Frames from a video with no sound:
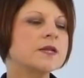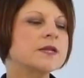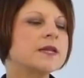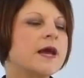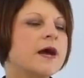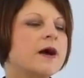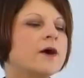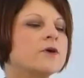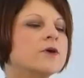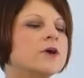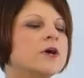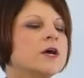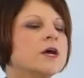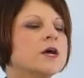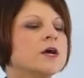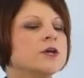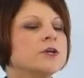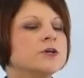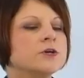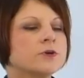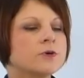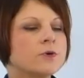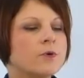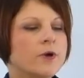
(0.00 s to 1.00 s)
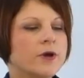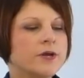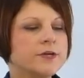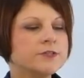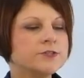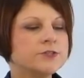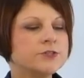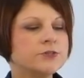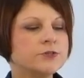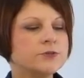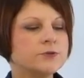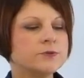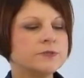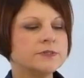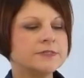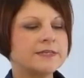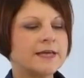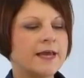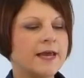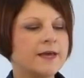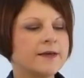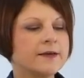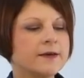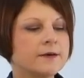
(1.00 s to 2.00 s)
Now, you're going to
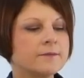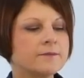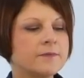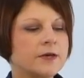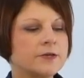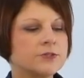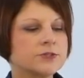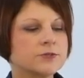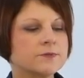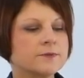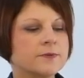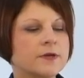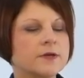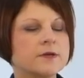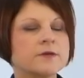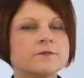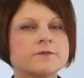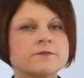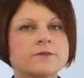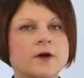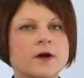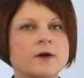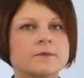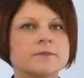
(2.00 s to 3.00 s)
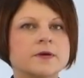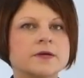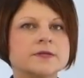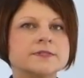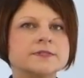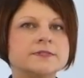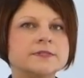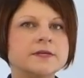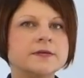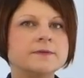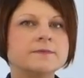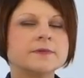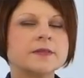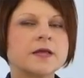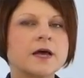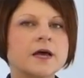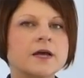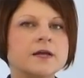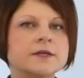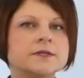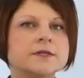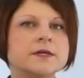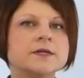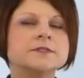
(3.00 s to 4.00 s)
take a measurement from seam
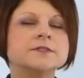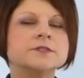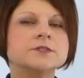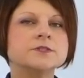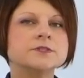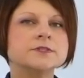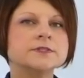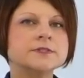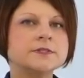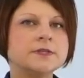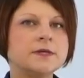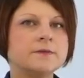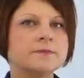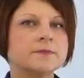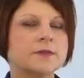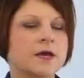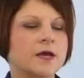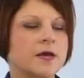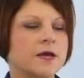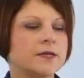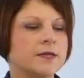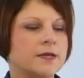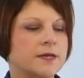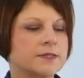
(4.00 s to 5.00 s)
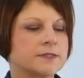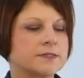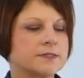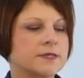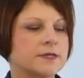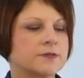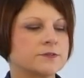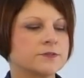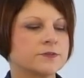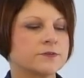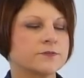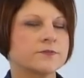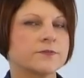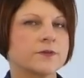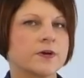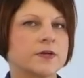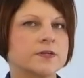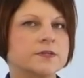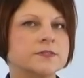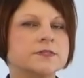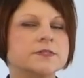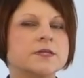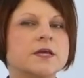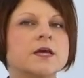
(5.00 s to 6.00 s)
line at center
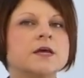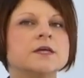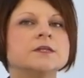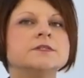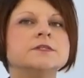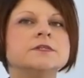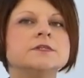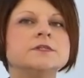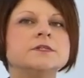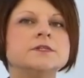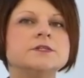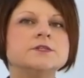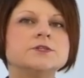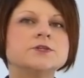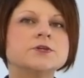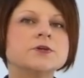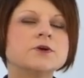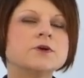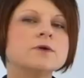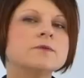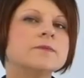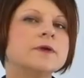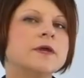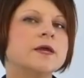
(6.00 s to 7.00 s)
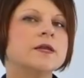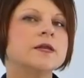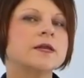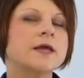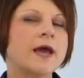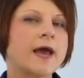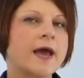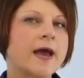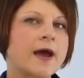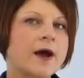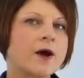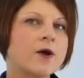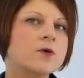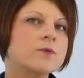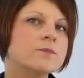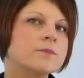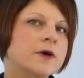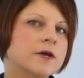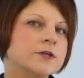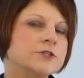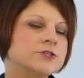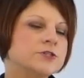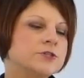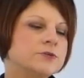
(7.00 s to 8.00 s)
front to determine how
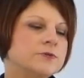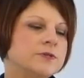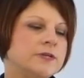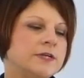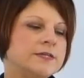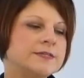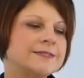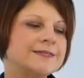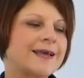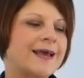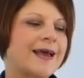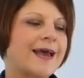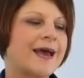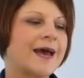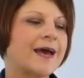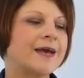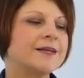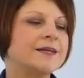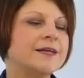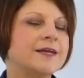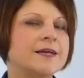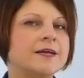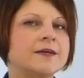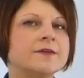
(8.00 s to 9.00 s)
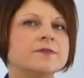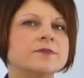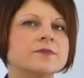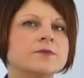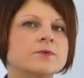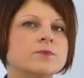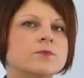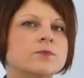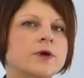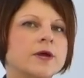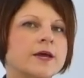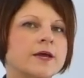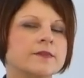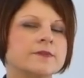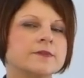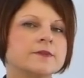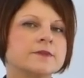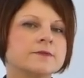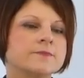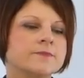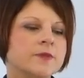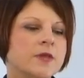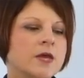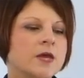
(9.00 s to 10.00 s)
much you need to add in the
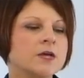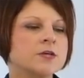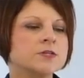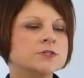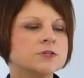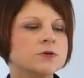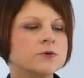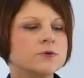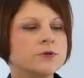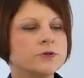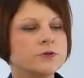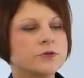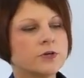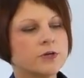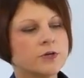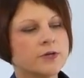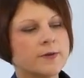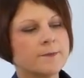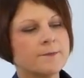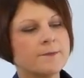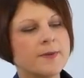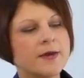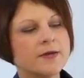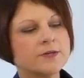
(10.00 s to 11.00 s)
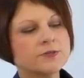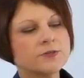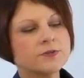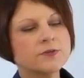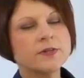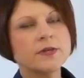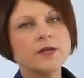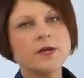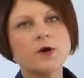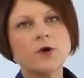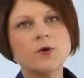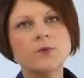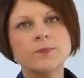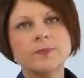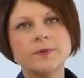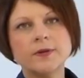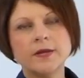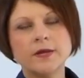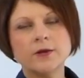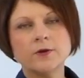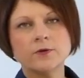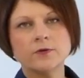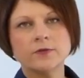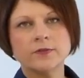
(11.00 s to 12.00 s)
width. So you're going to measure the
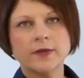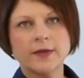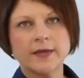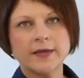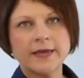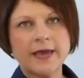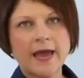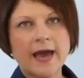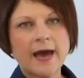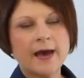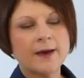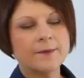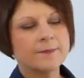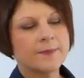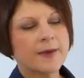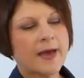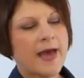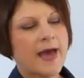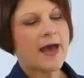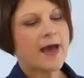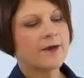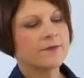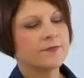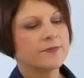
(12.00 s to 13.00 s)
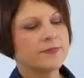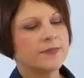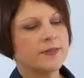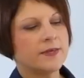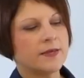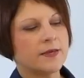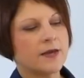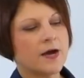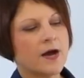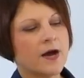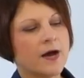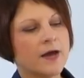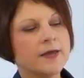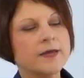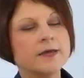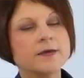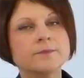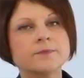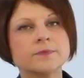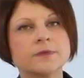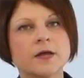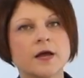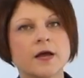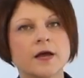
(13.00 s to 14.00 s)
opening or the gap at the high
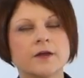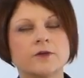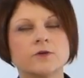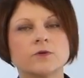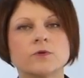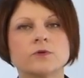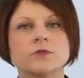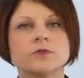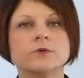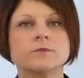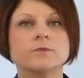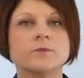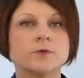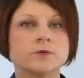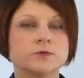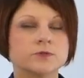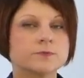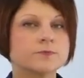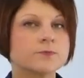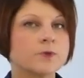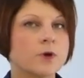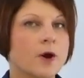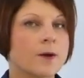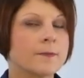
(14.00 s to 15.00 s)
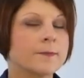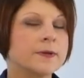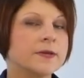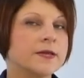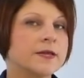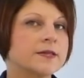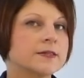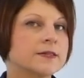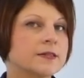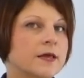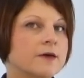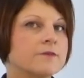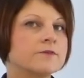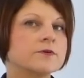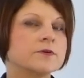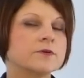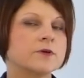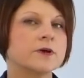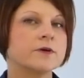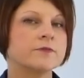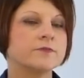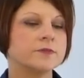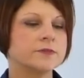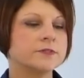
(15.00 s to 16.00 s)
hip line or the most prominent
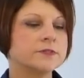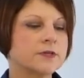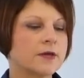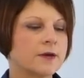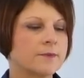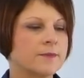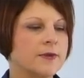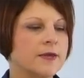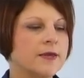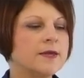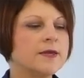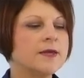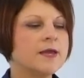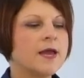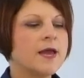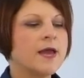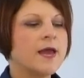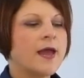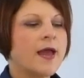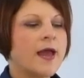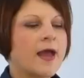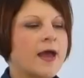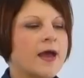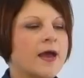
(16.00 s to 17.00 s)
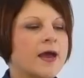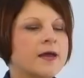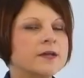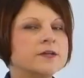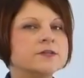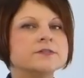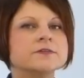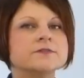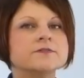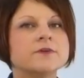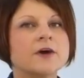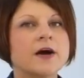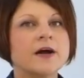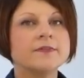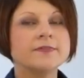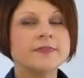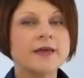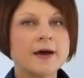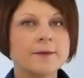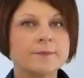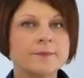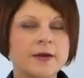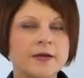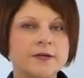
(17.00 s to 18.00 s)
level of the tummy and divide
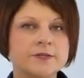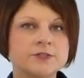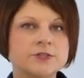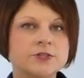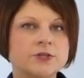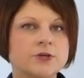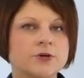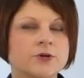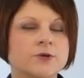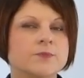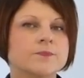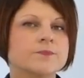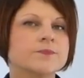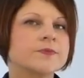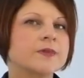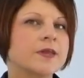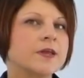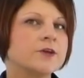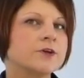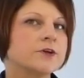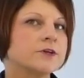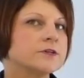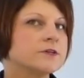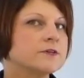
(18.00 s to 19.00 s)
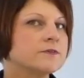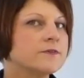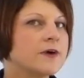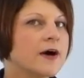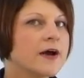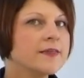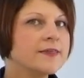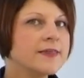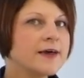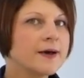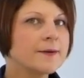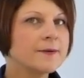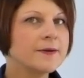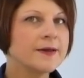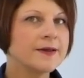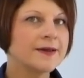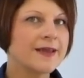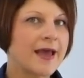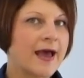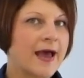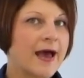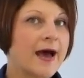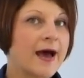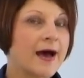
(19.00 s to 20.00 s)
that by 2. And you're going to divide that in
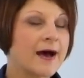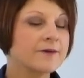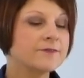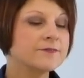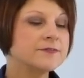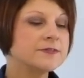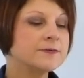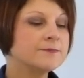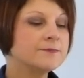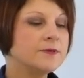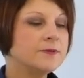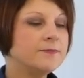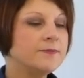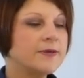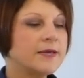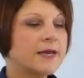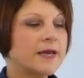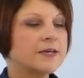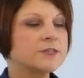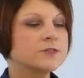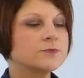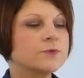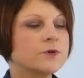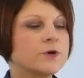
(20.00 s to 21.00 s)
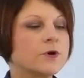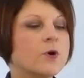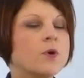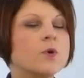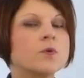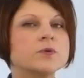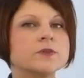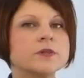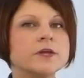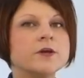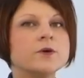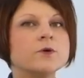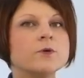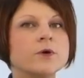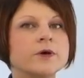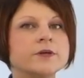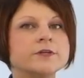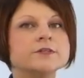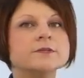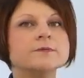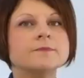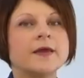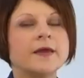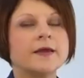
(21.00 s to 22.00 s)
half simply because we're only
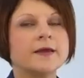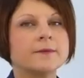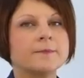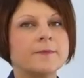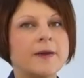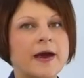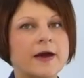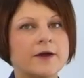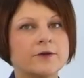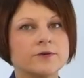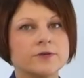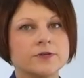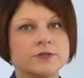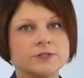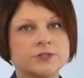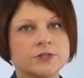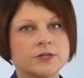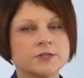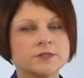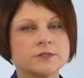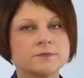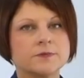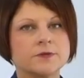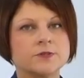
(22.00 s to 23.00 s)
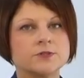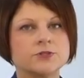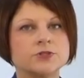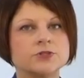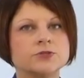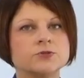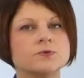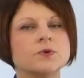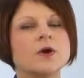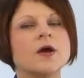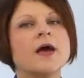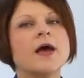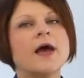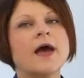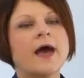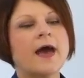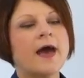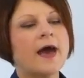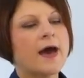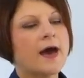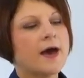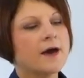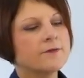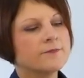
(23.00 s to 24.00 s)
going to make a pattern adjustment to
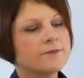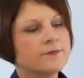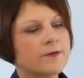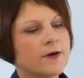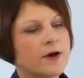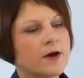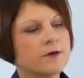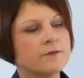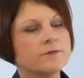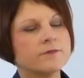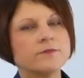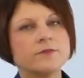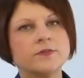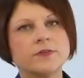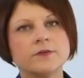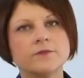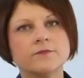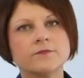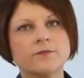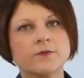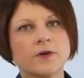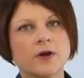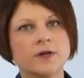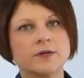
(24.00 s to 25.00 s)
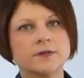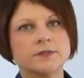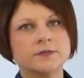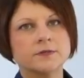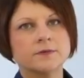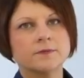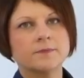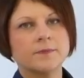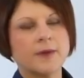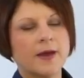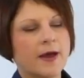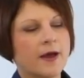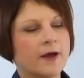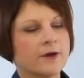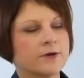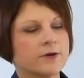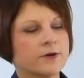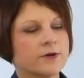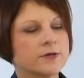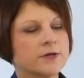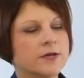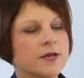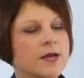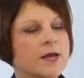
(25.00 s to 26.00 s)
half of the front
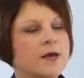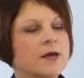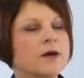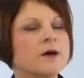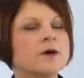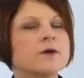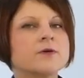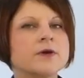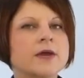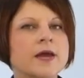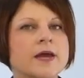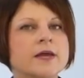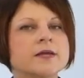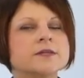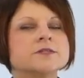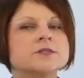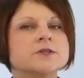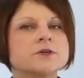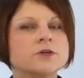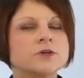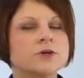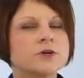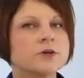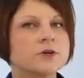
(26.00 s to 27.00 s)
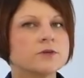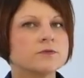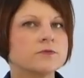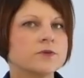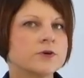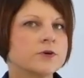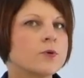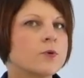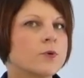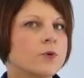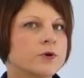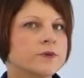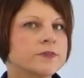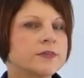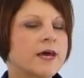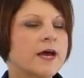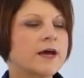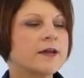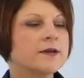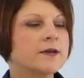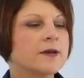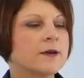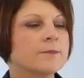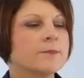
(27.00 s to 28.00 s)
pattern. Okay, so you're going to record
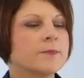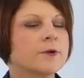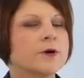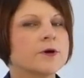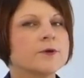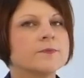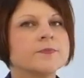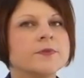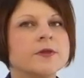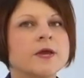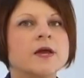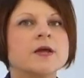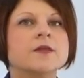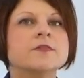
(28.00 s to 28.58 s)
that number.